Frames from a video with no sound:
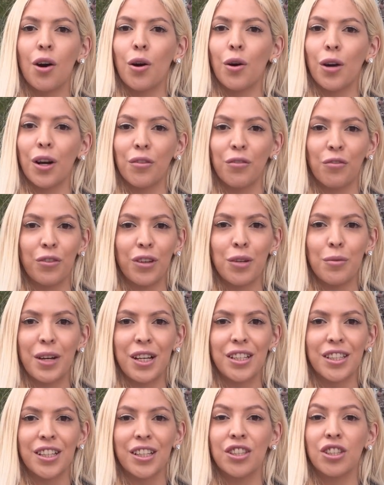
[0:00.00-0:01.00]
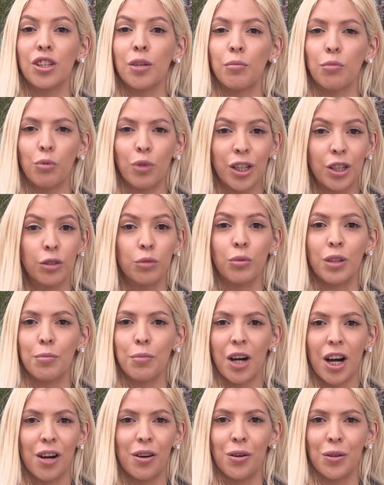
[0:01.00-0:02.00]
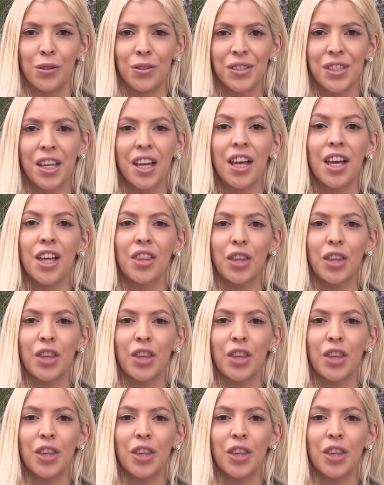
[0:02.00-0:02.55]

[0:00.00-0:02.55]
or a freeway system riddled with potholes,